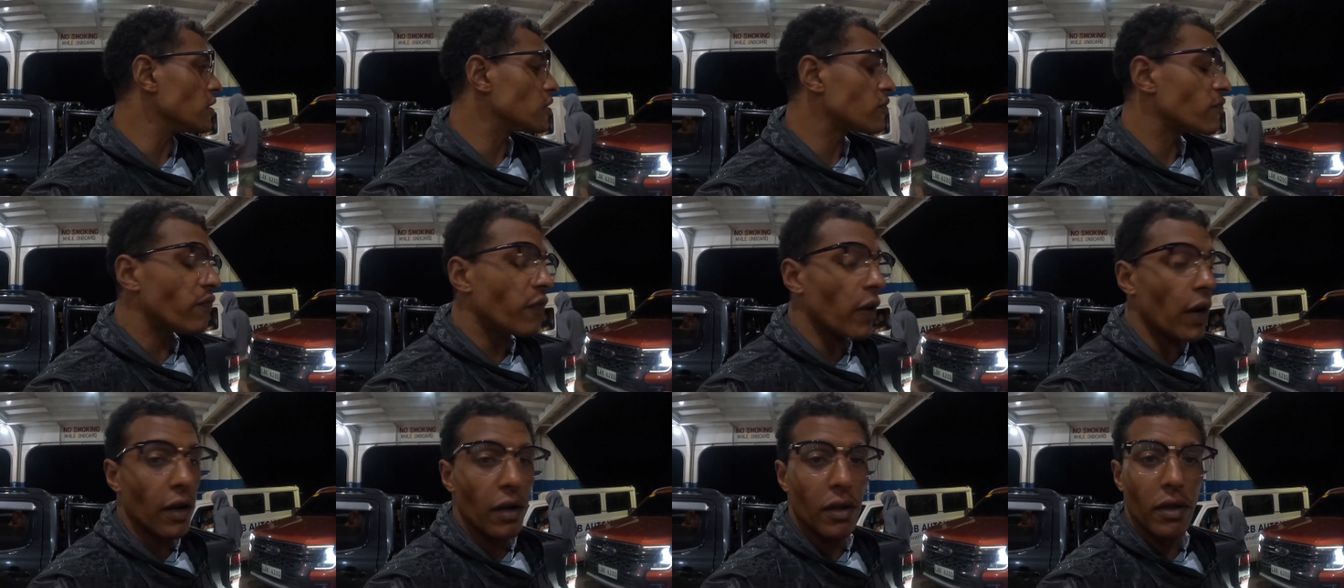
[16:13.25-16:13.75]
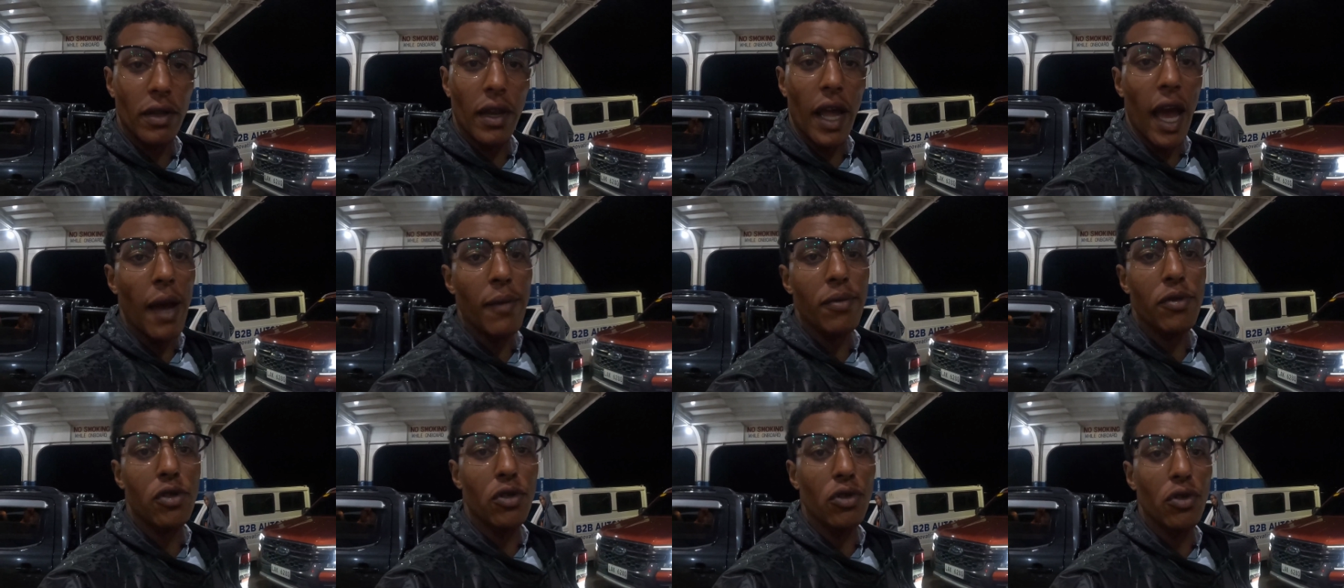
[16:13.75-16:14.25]
It's
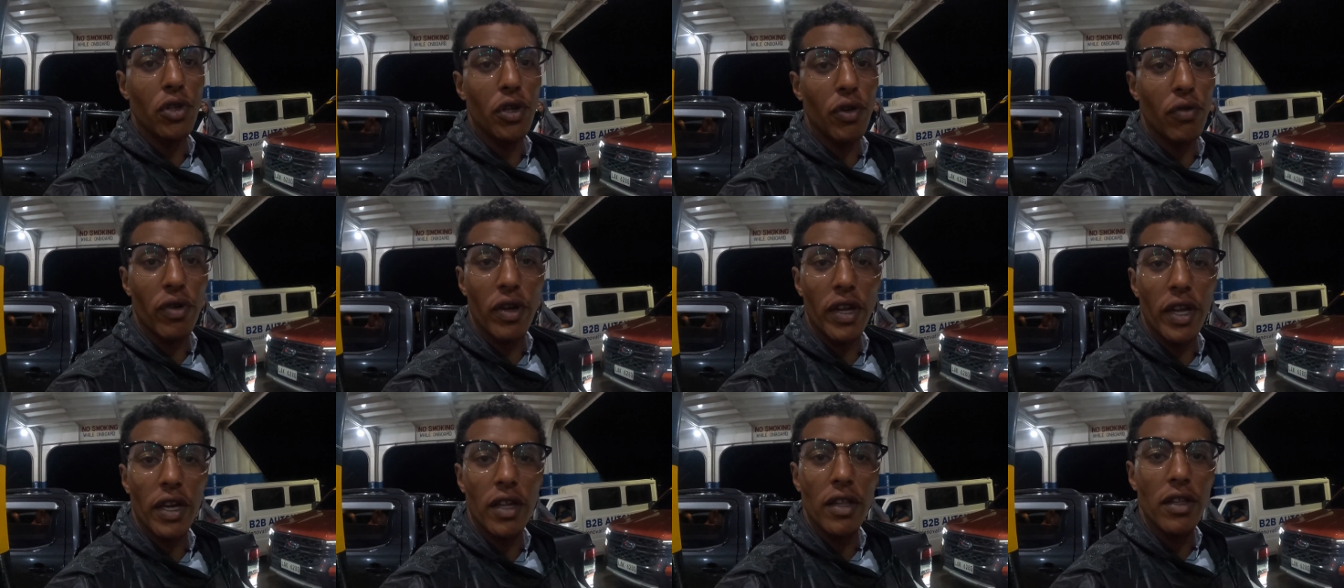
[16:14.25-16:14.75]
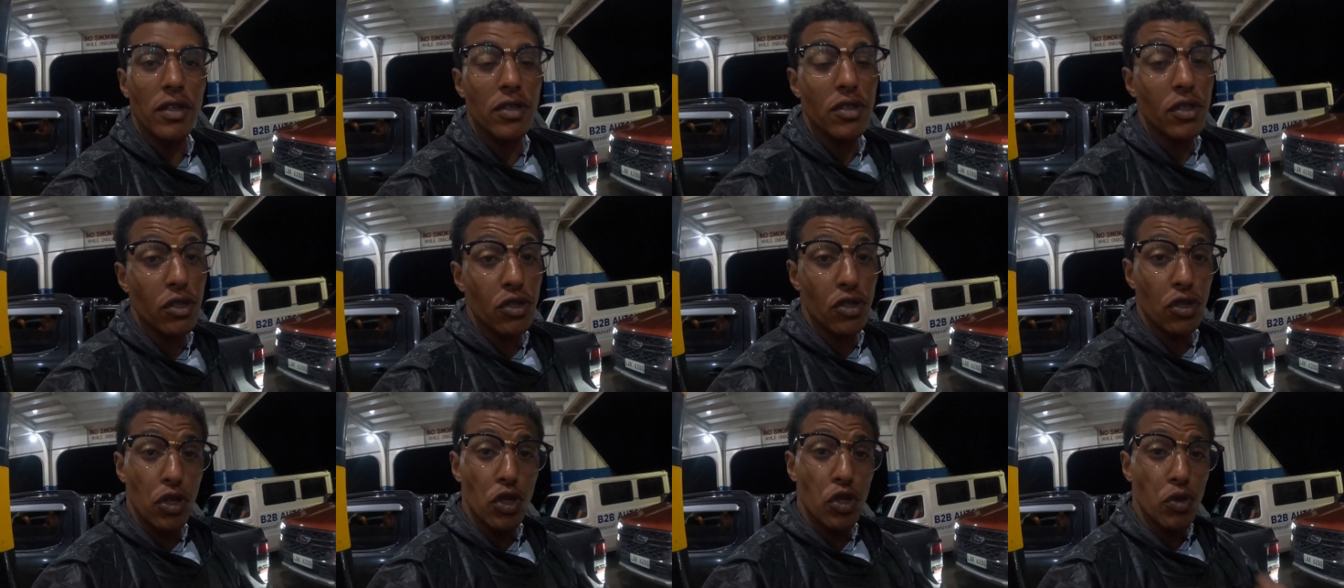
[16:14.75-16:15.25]
absolutely ridiculous.
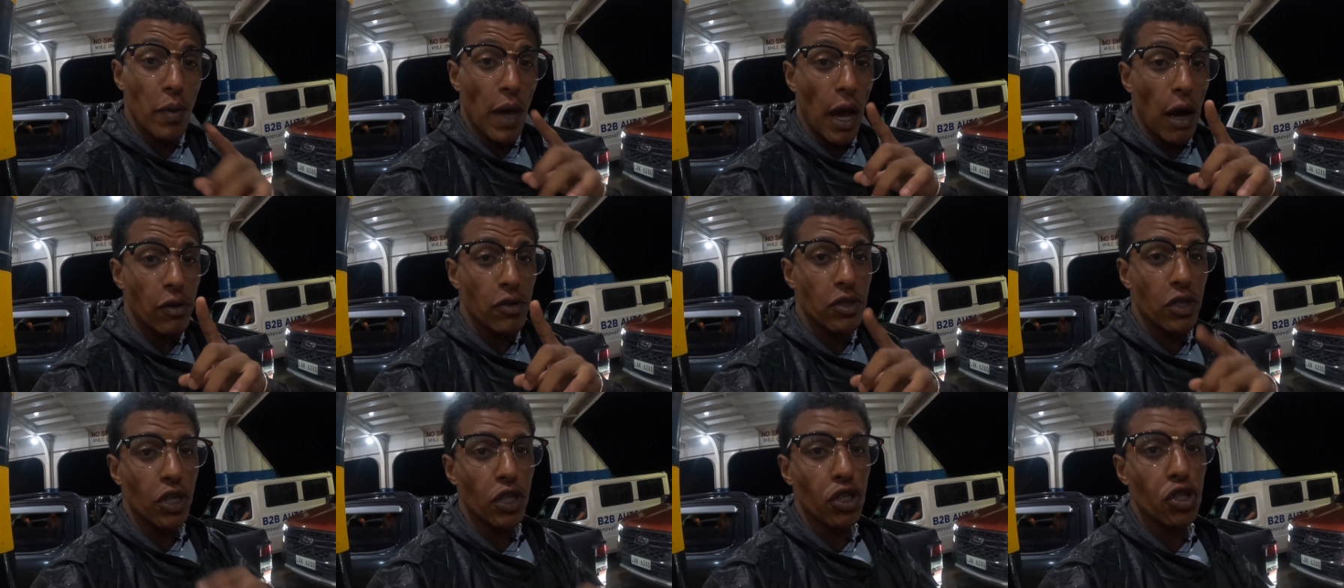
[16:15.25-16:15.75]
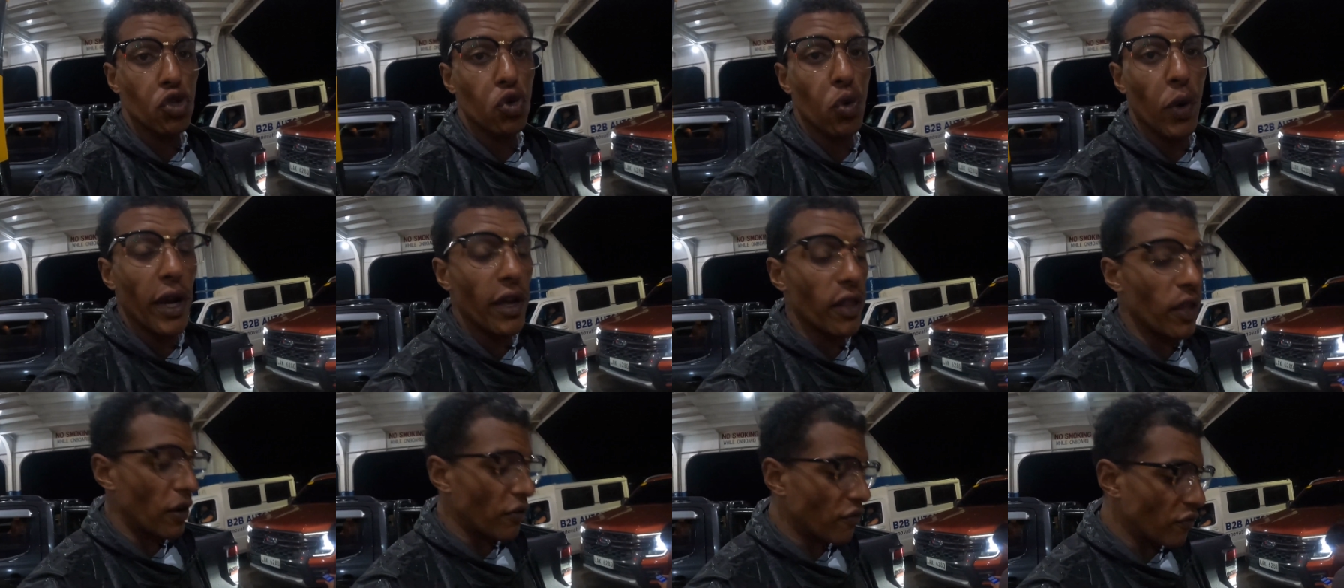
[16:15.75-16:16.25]
Excuse me, I was going to
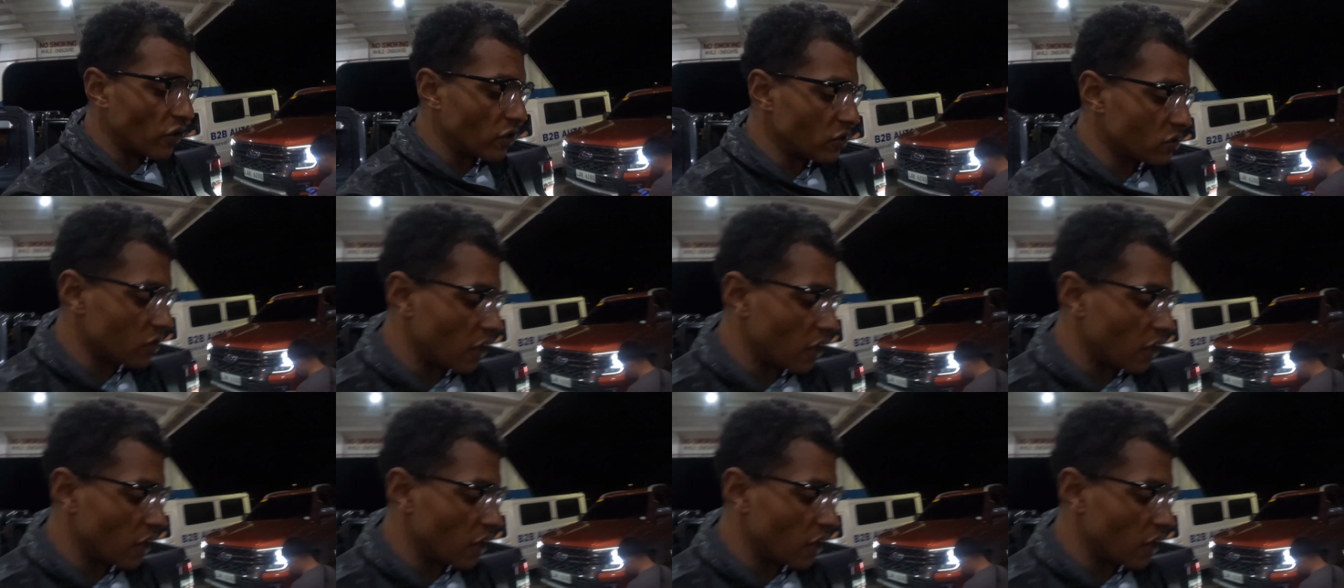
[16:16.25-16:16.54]
swear there for a